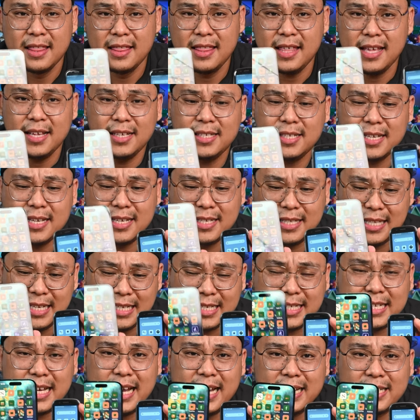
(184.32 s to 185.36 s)
This is the
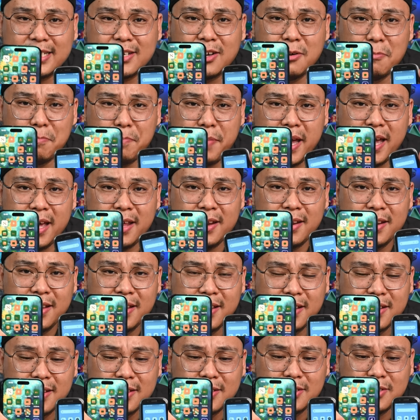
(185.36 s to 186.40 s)
size compared
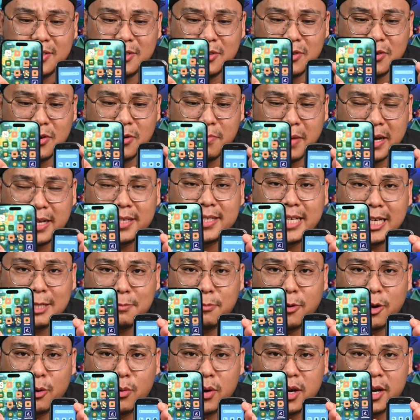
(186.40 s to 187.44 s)
to my
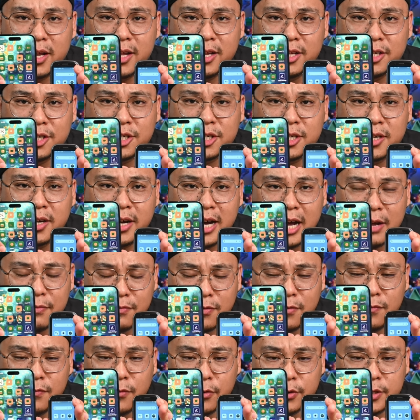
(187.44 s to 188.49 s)
6.1 inch
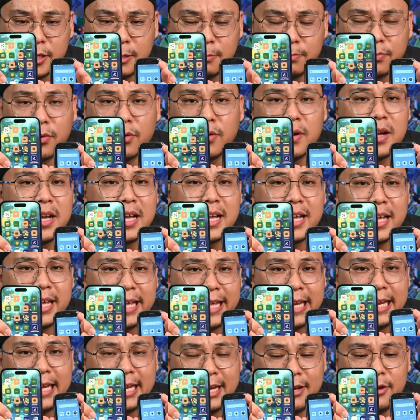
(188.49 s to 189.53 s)
iPhone 14 Pro.
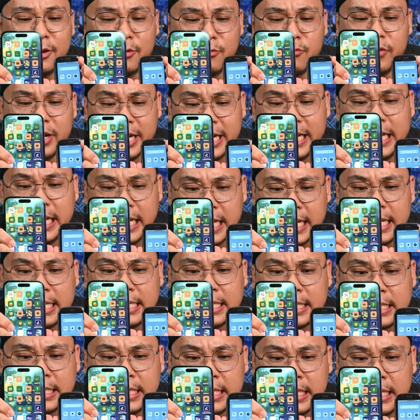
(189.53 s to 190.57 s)
It really
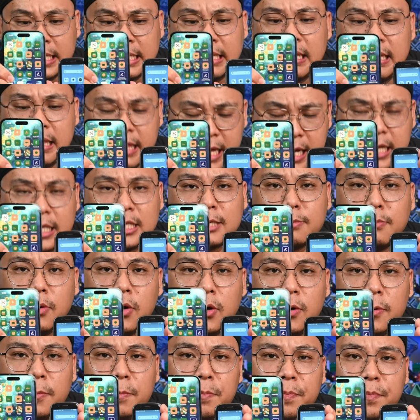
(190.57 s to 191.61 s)
is that
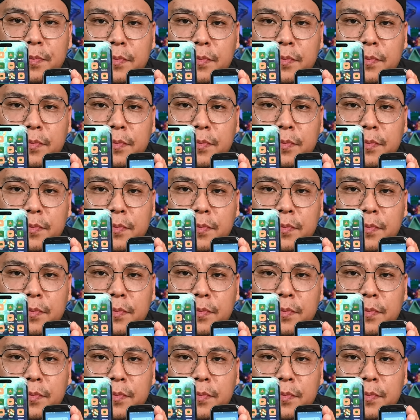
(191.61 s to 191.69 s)
small.